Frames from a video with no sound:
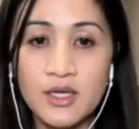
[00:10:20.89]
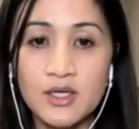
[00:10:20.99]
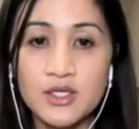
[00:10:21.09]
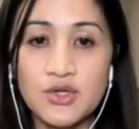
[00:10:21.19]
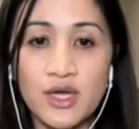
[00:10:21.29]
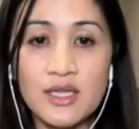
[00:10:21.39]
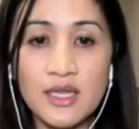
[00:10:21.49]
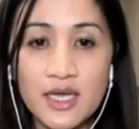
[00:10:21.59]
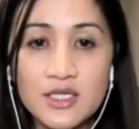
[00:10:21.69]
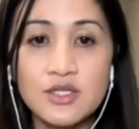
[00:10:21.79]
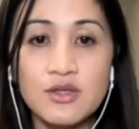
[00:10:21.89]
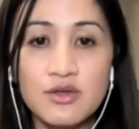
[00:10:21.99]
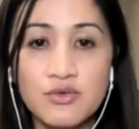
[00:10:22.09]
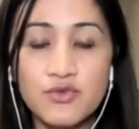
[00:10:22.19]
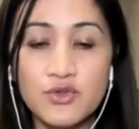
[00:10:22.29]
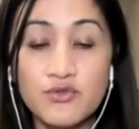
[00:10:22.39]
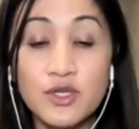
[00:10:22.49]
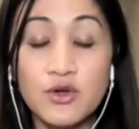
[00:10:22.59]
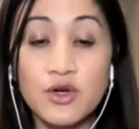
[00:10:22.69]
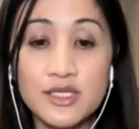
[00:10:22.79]
So unless you fulfill
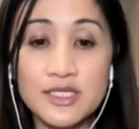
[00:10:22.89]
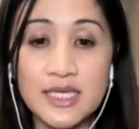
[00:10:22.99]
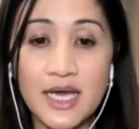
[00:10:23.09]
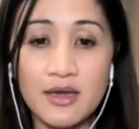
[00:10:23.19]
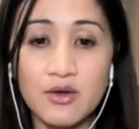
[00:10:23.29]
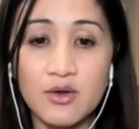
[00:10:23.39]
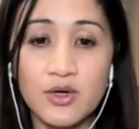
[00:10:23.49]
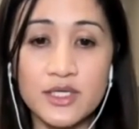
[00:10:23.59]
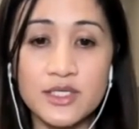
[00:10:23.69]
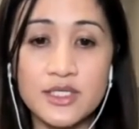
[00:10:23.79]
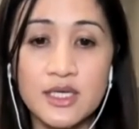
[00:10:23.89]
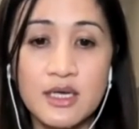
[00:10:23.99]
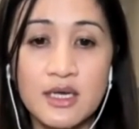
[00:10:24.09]
all these categories,